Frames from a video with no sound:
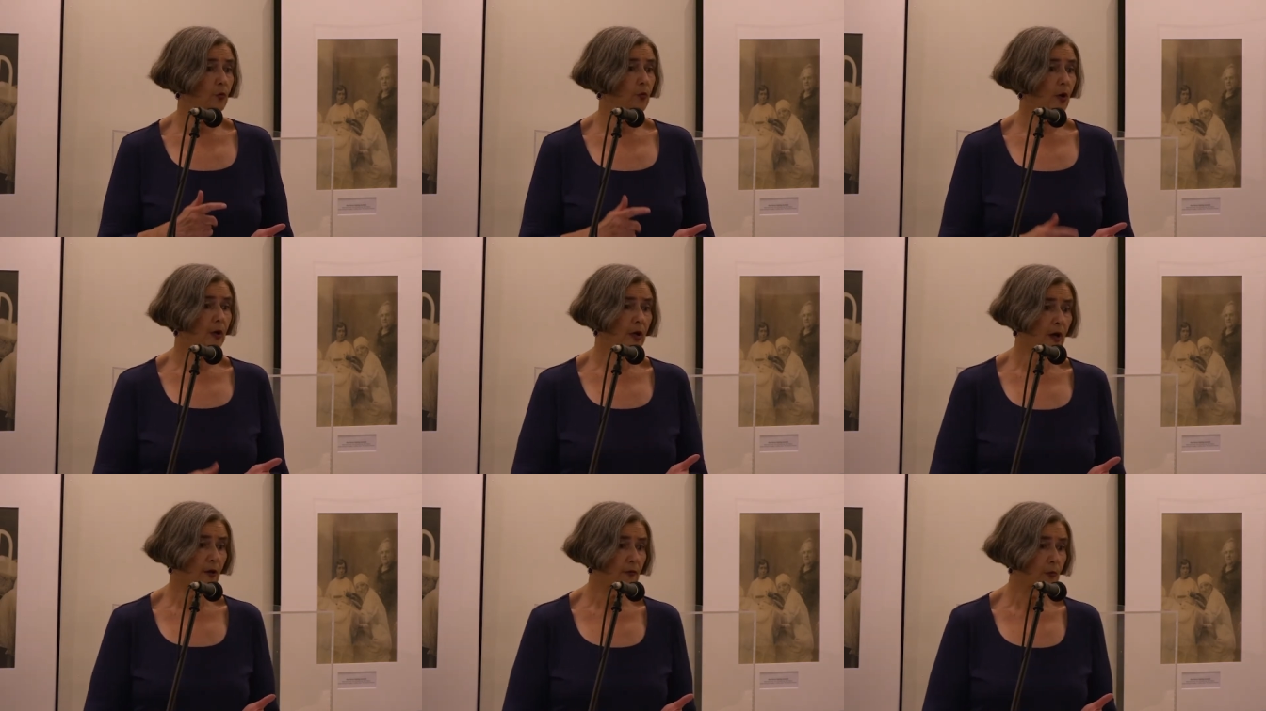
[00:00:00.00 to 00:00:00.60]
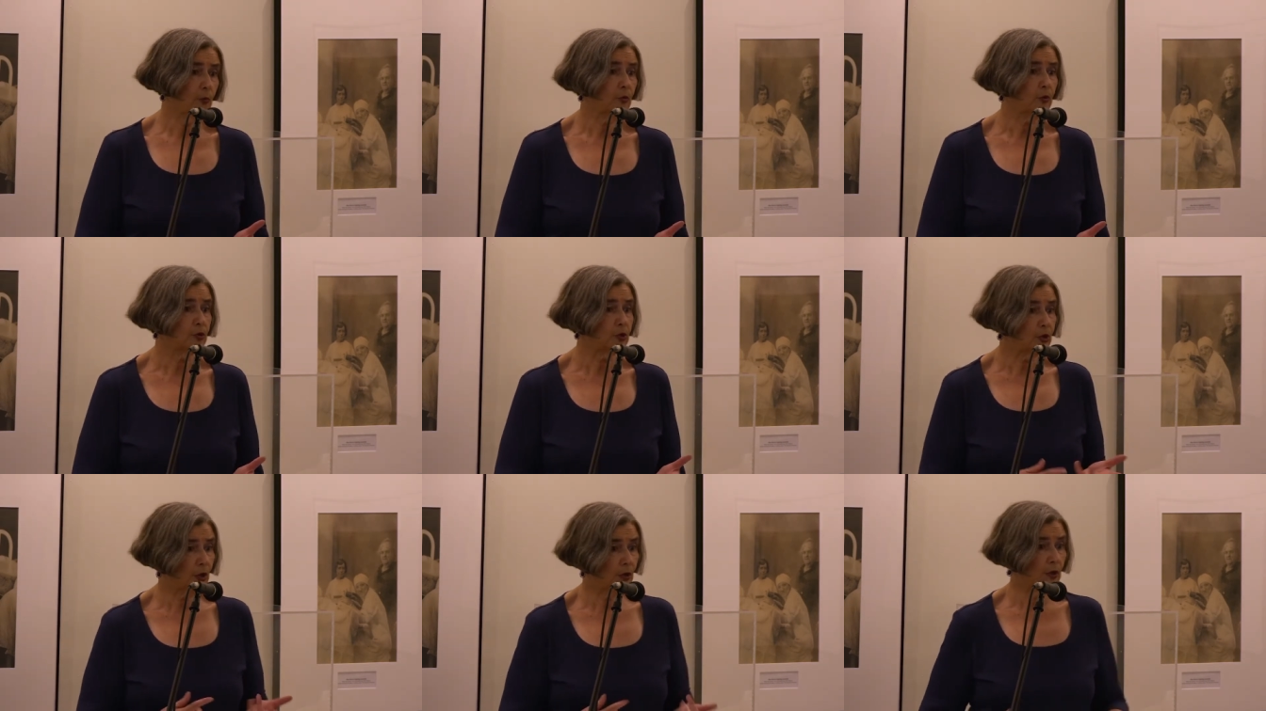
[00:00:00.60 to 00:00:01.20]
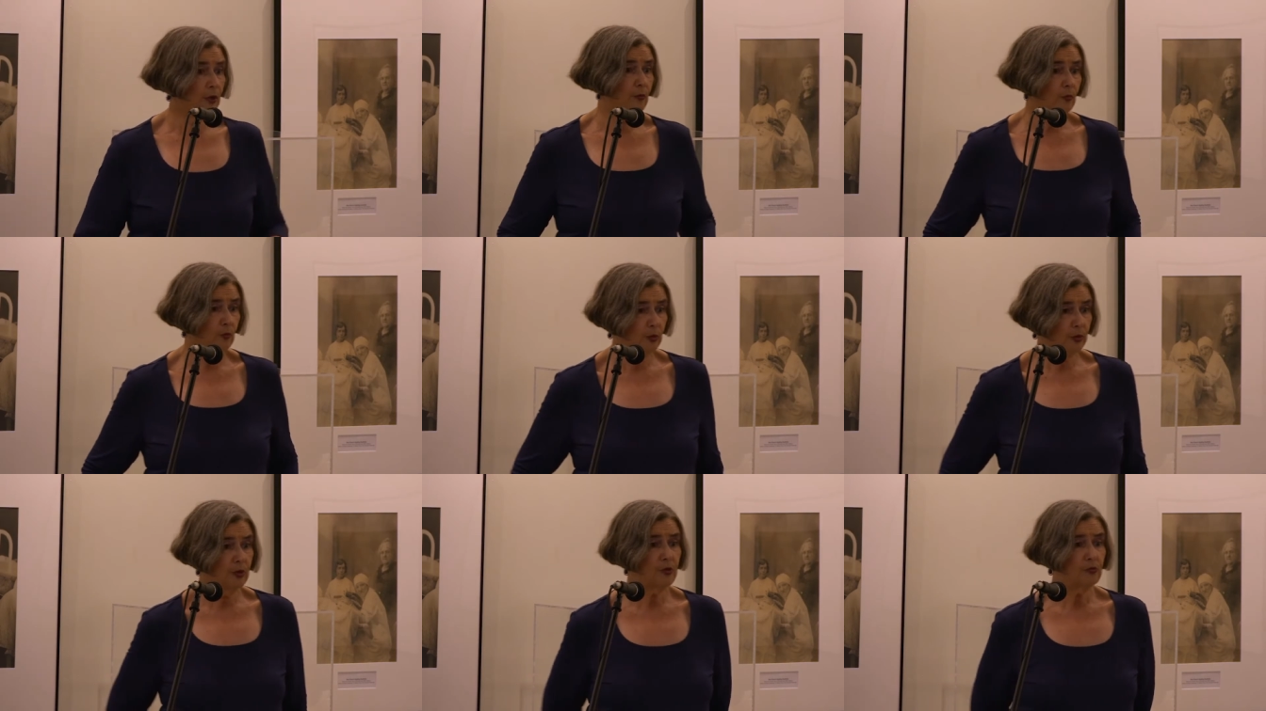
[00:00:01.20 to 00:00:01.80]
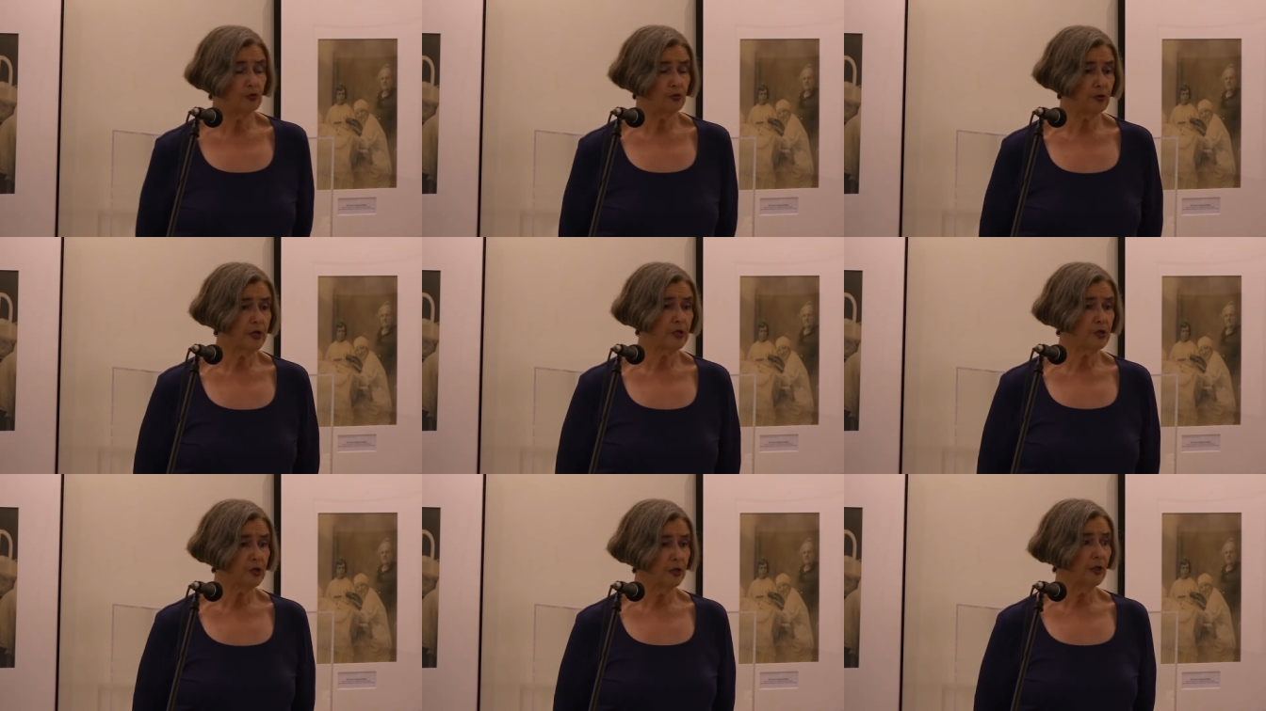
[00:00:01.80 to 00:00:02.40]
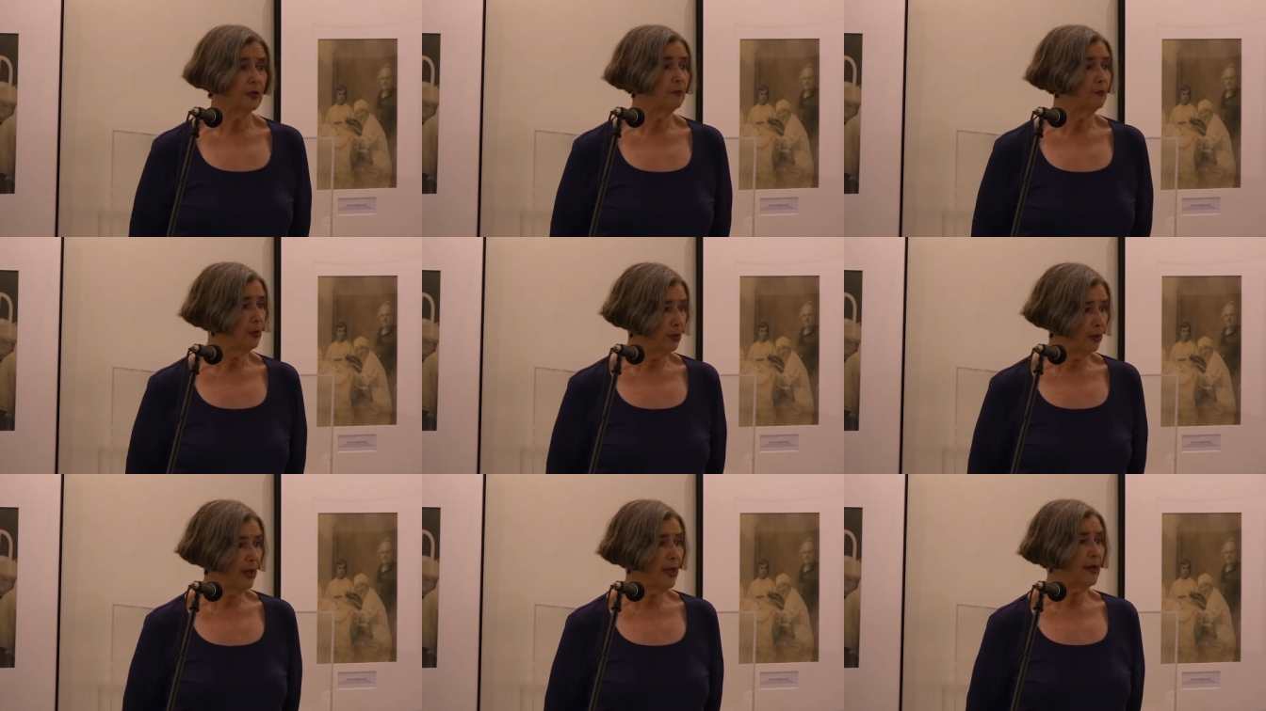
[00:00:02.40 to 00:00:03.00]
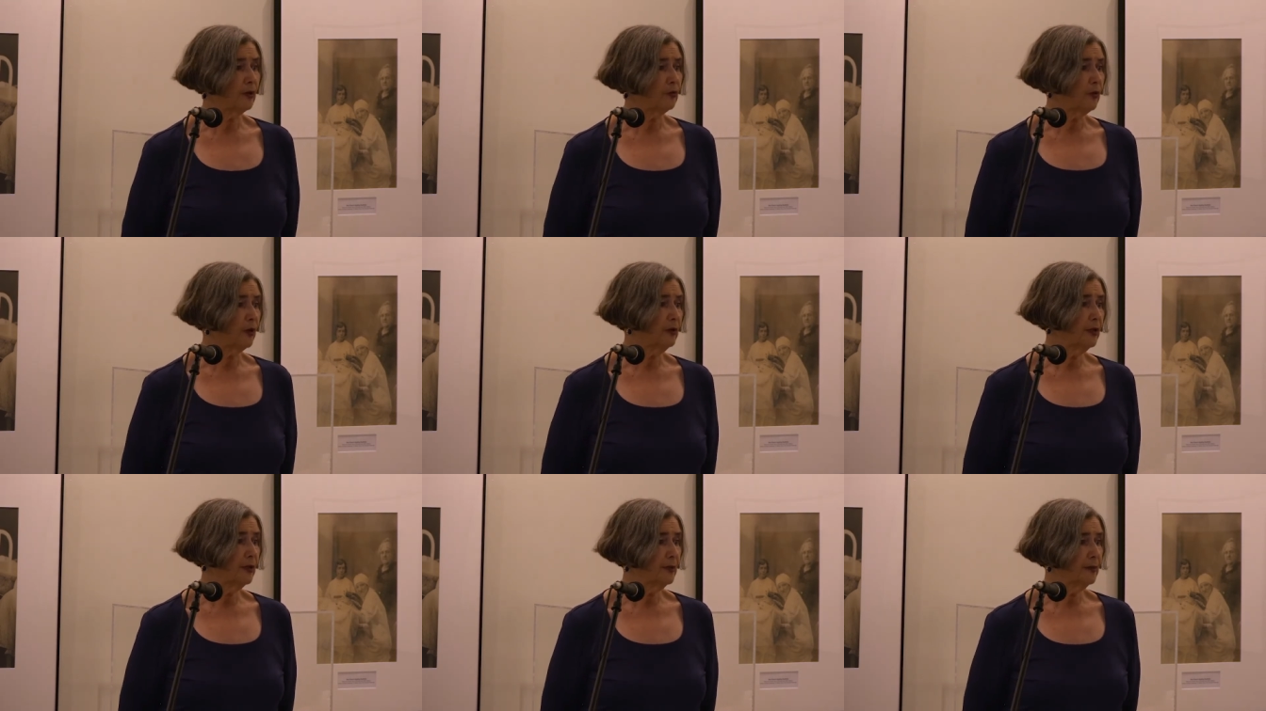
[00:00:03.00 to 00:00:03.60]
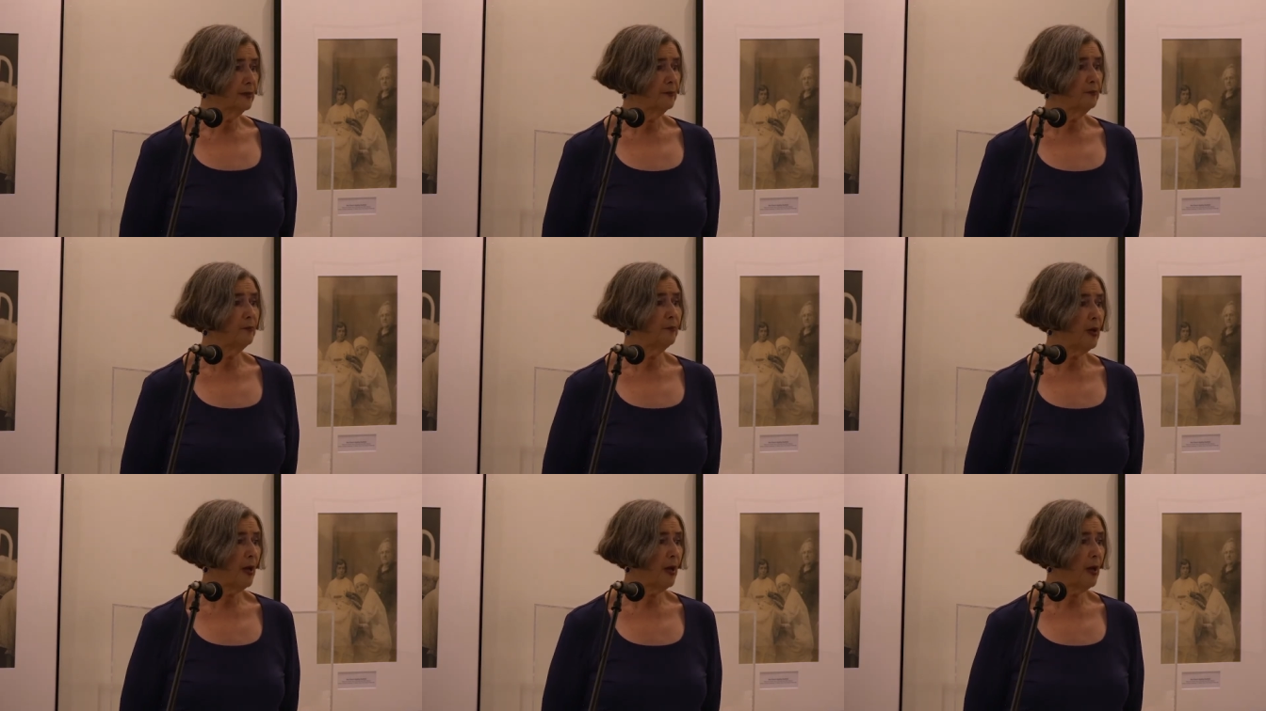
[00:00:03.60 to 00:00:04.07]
One of them was done with nutrition in pellagra in